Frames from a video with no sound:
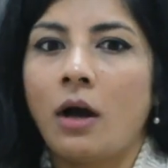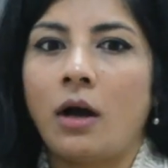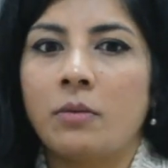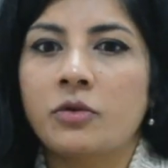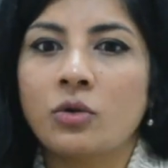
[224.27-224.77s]

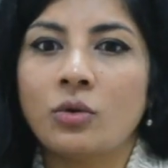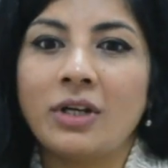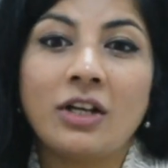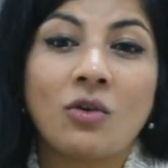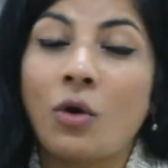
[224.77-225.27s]
Um, so
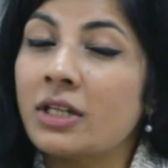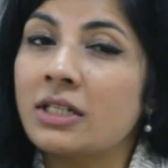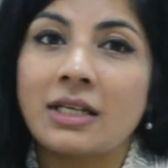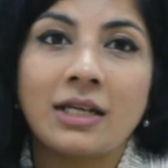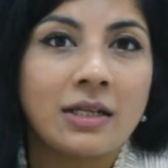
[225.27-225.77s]
it,
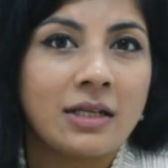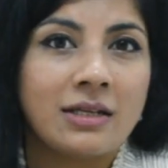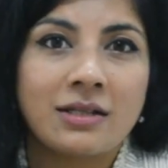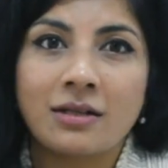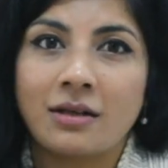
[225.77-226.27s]
honestly, it
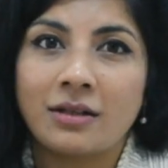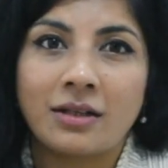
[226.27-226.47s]
is